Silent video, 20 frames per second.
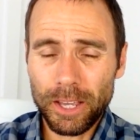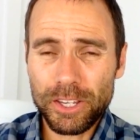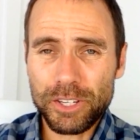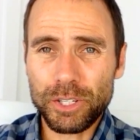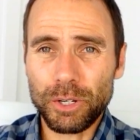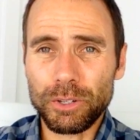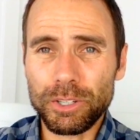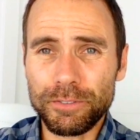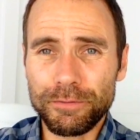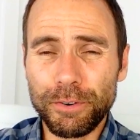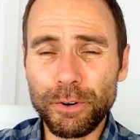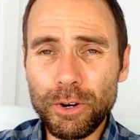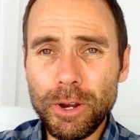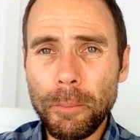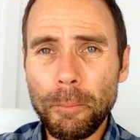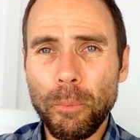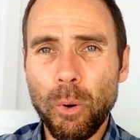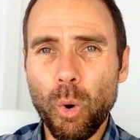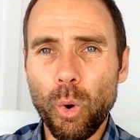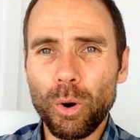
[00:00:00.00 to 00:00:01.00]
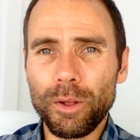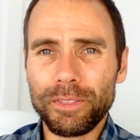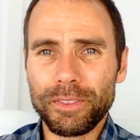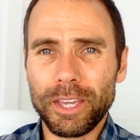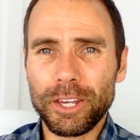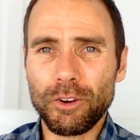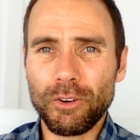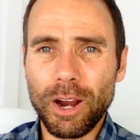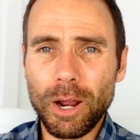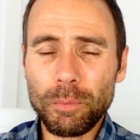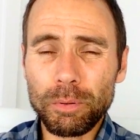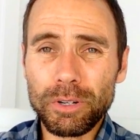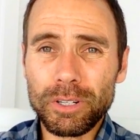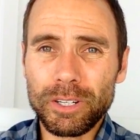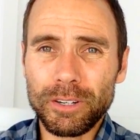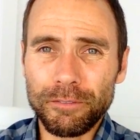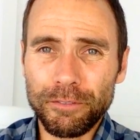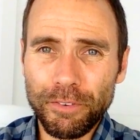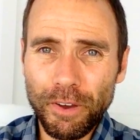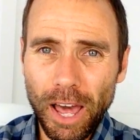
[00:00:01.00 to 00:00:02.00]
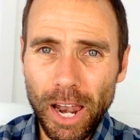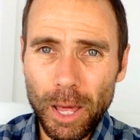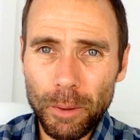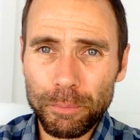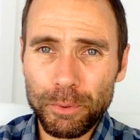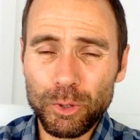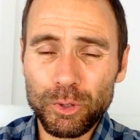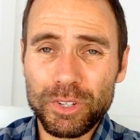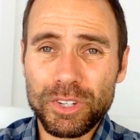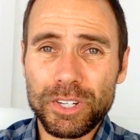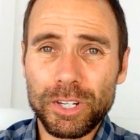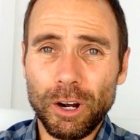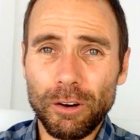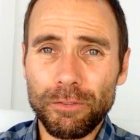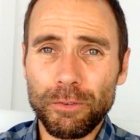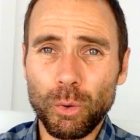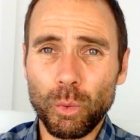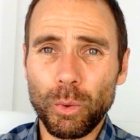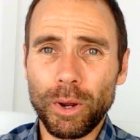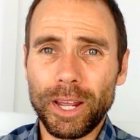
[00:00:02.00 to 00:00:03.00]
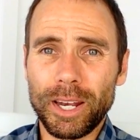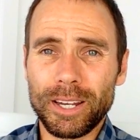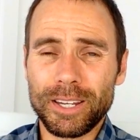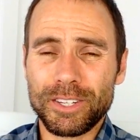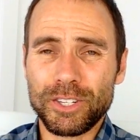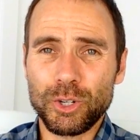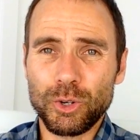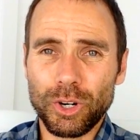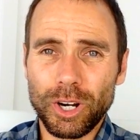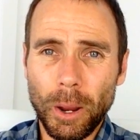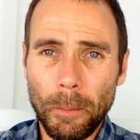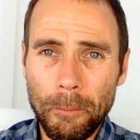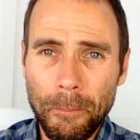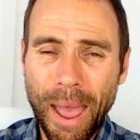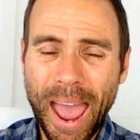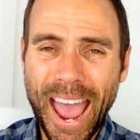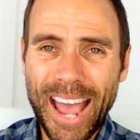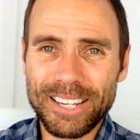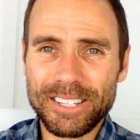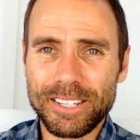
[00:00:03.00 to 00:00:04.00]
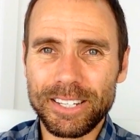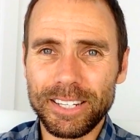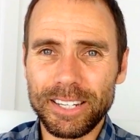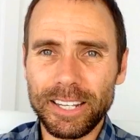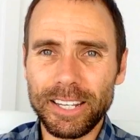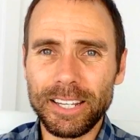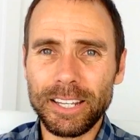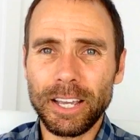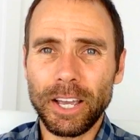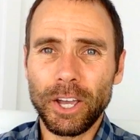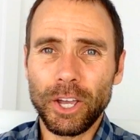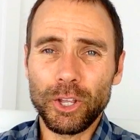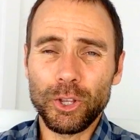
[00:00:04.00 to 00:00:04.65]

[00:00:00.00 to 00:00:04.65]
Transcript: So it's very important that you're able to develop your self-awareness, your capacity,